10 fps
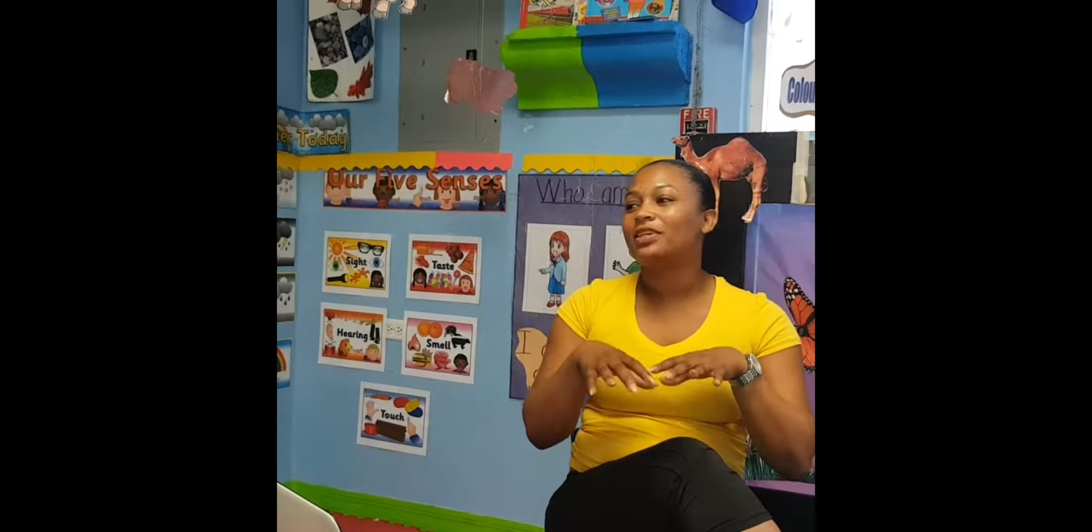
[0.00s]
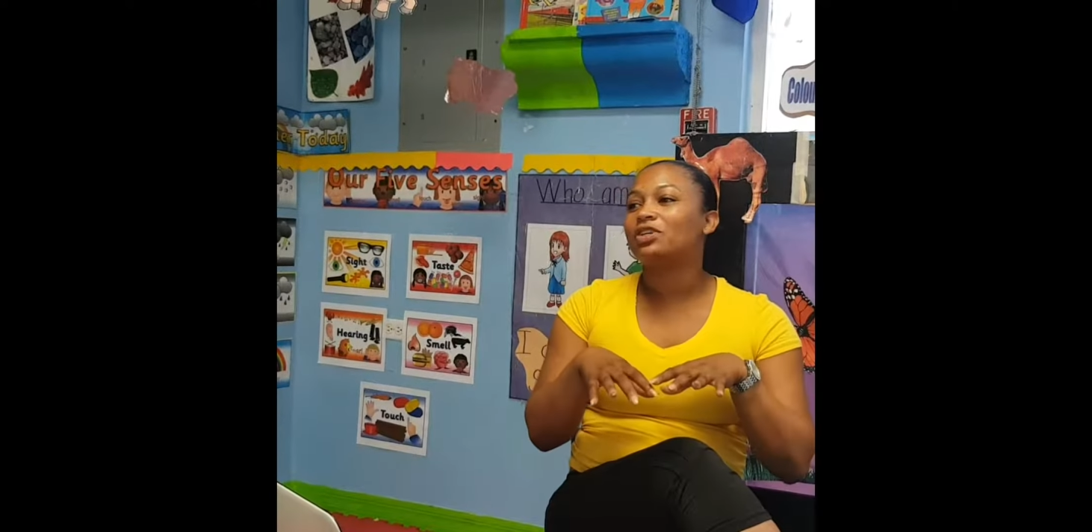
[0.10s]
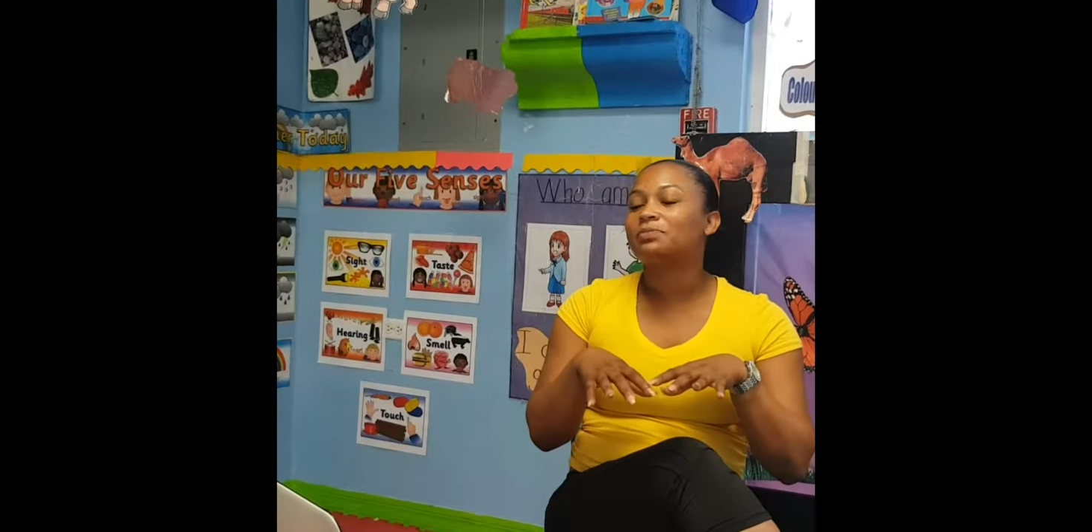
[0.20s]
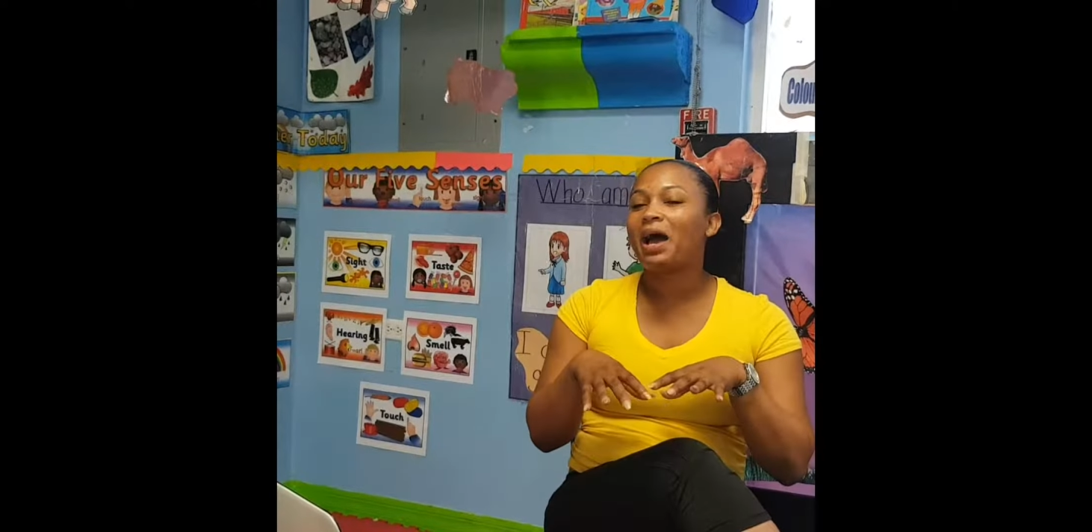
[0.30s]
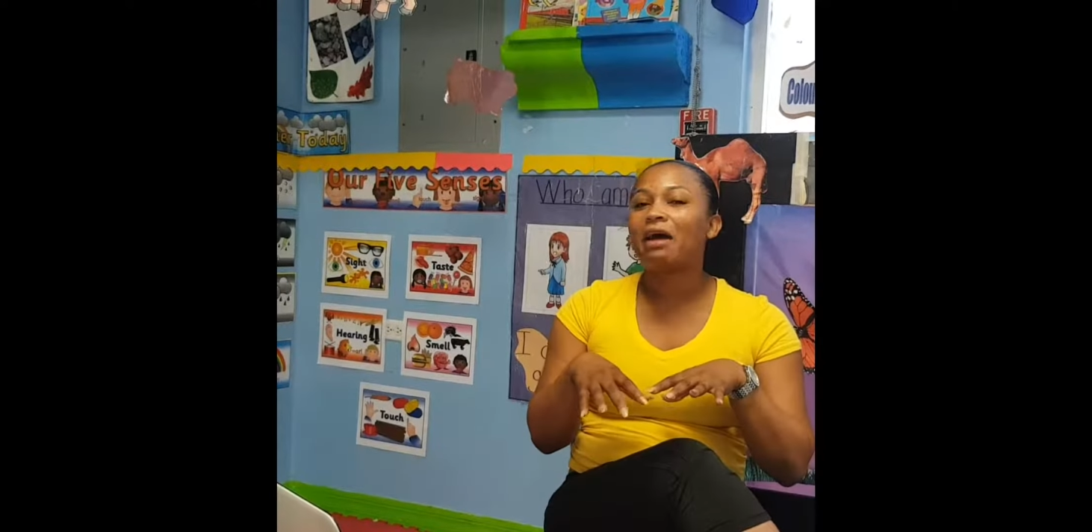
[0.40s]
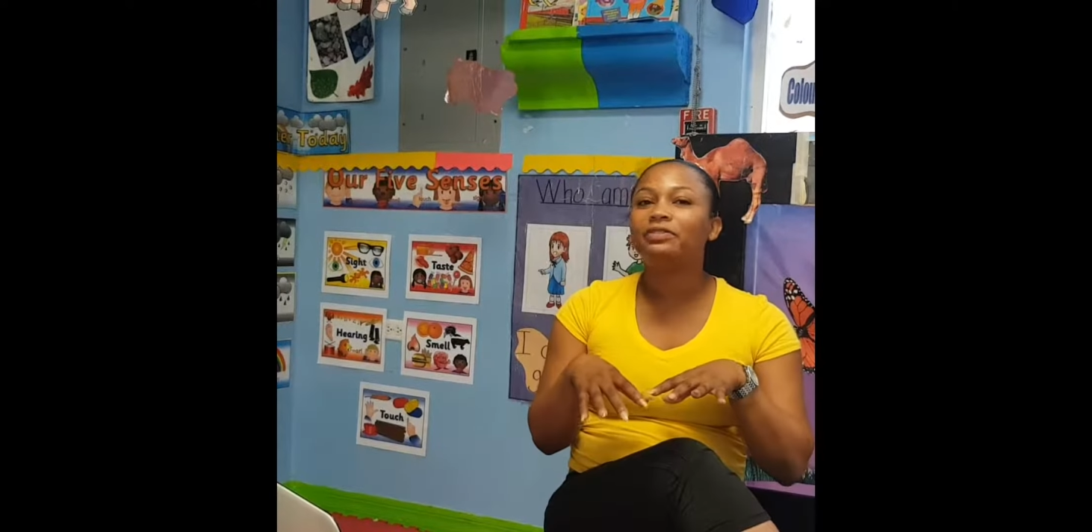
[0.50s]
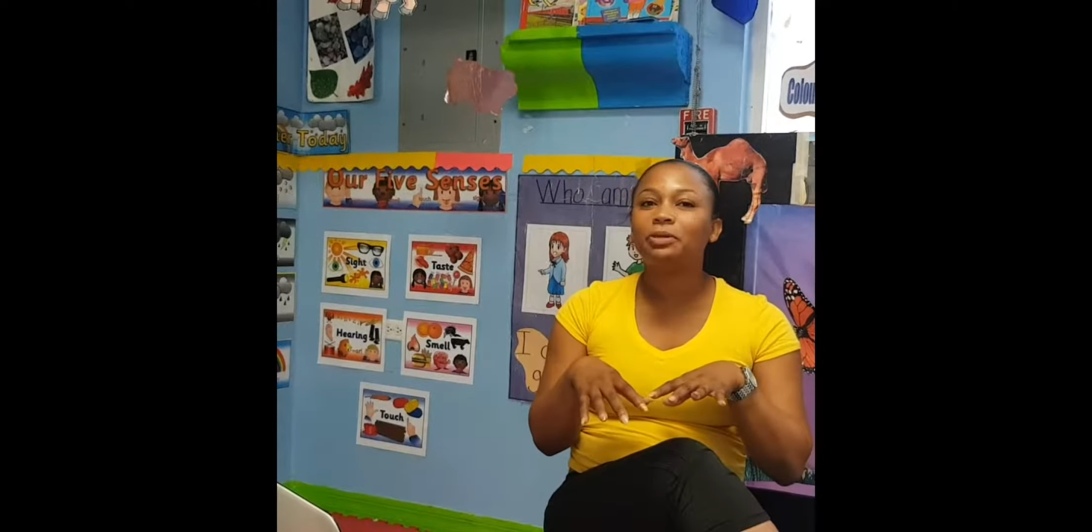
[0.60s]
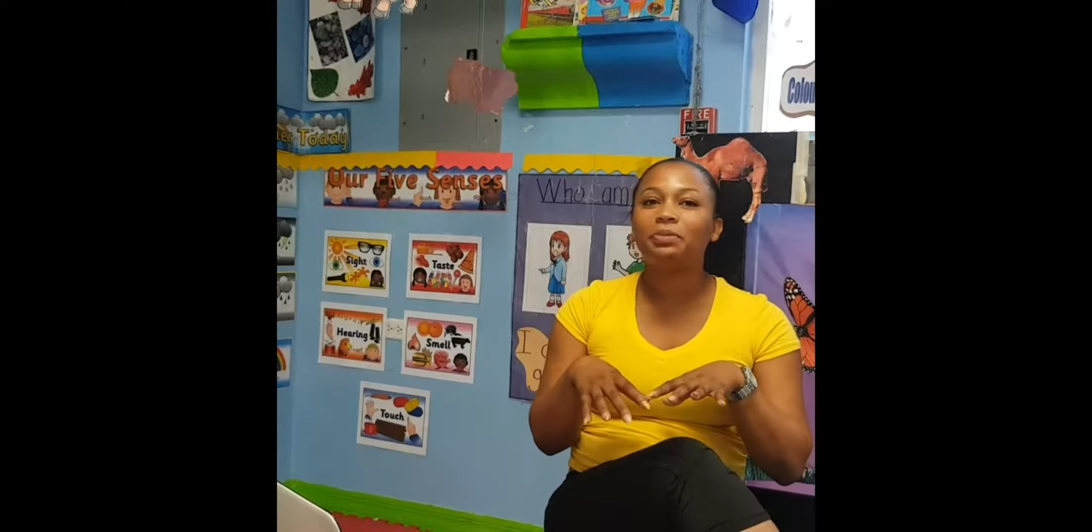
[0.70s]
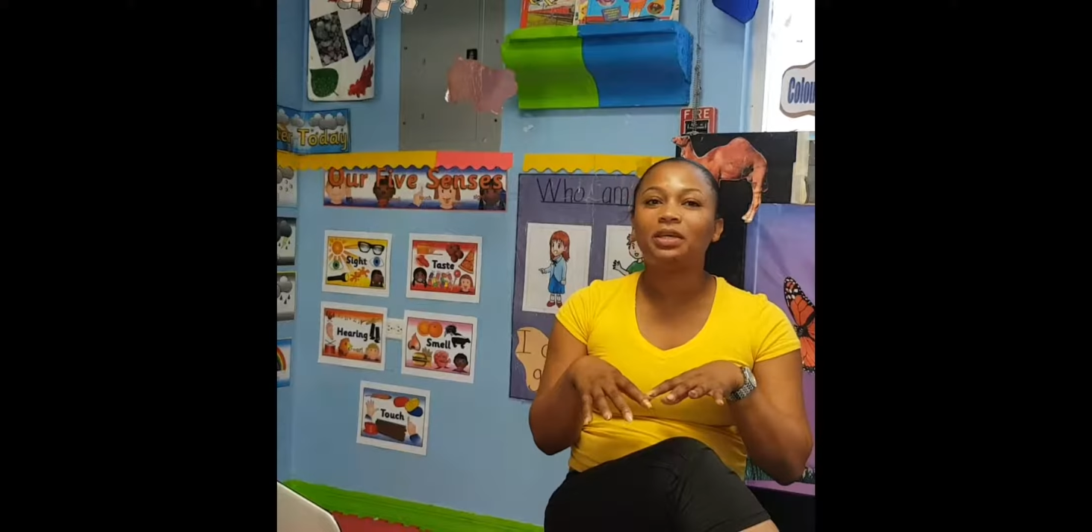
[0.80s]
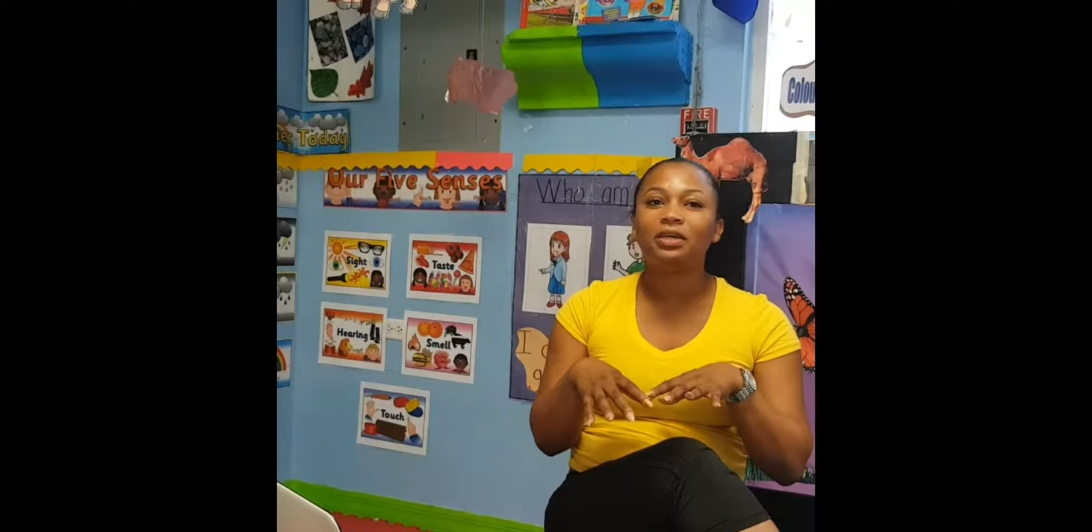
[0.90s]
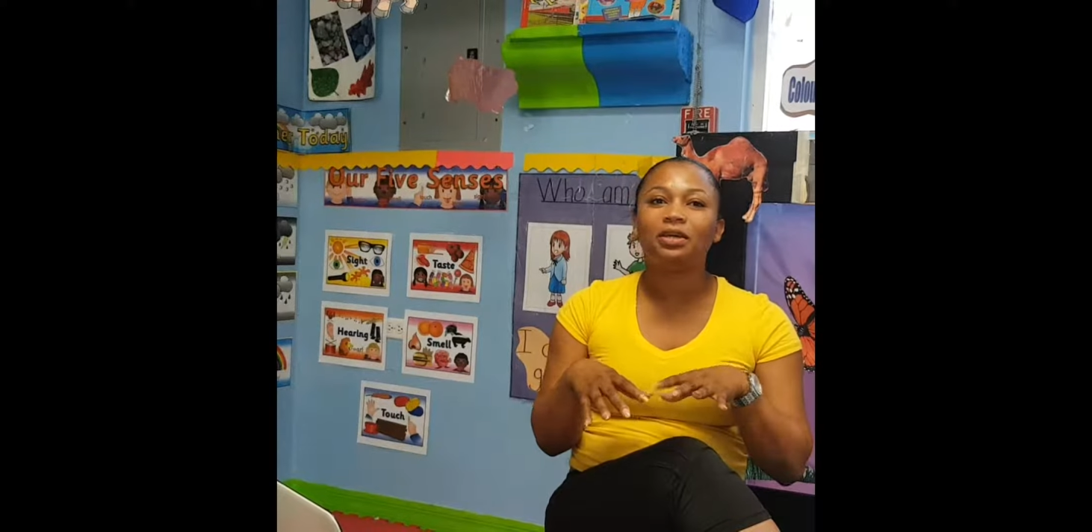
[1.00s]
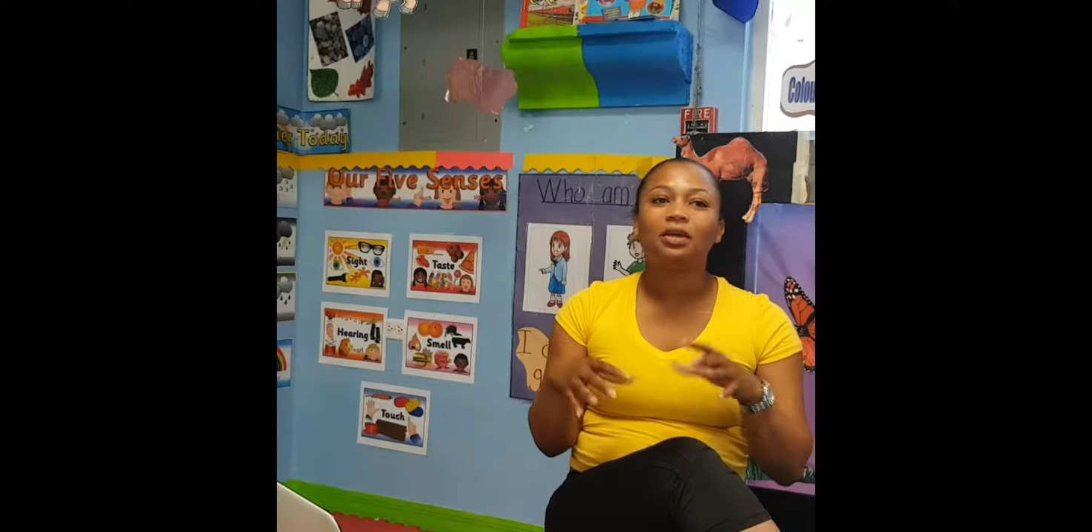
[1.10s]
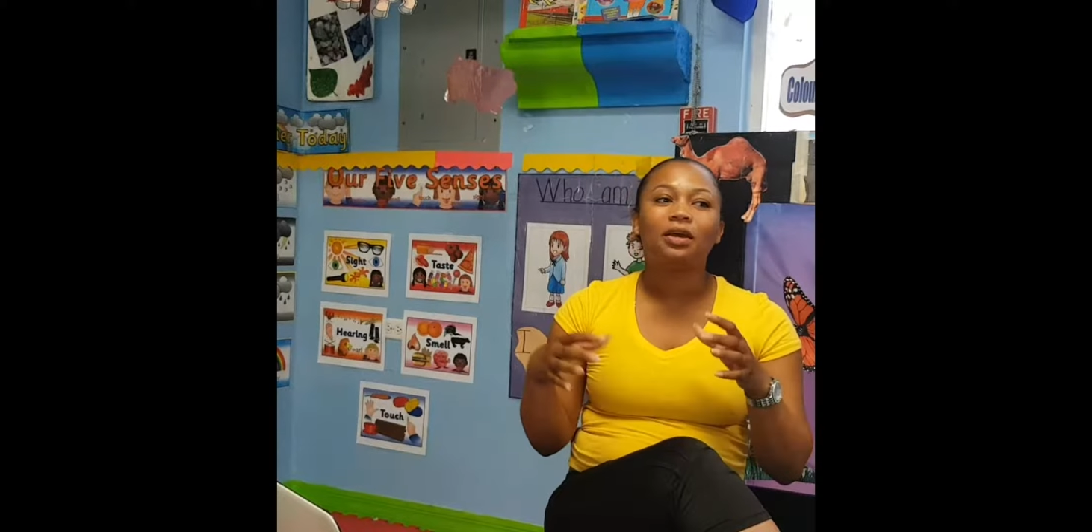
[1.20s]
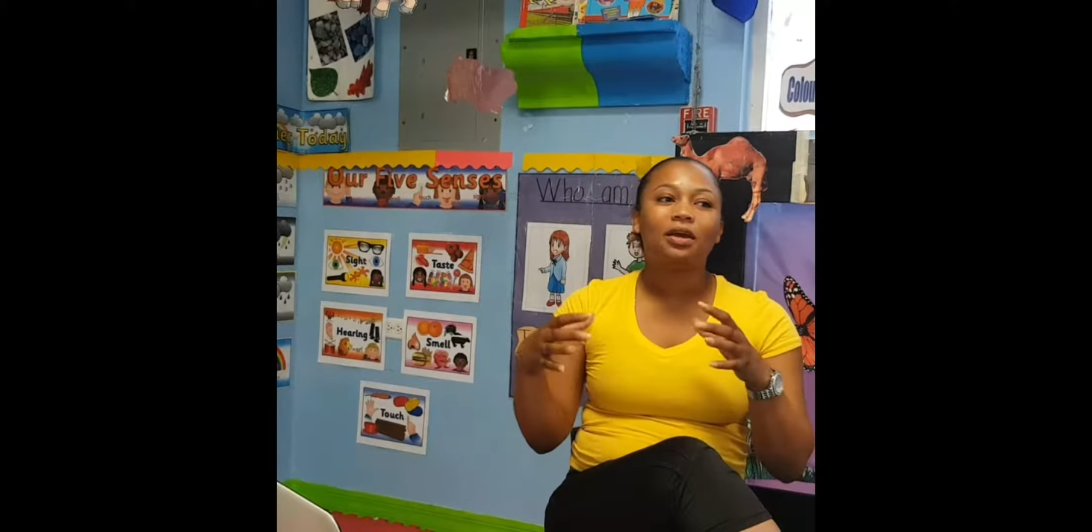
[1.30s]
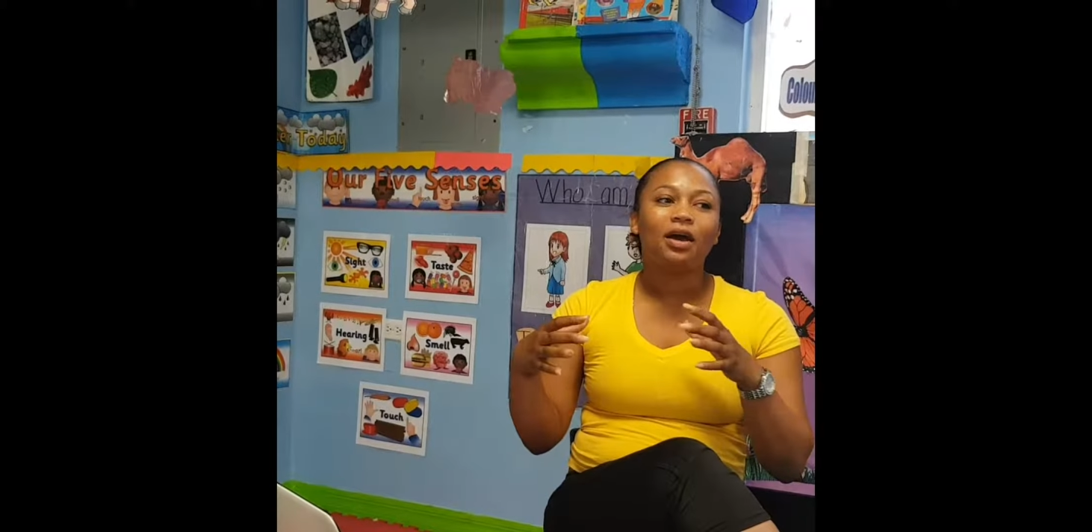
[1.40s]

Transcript: It doesn't have to be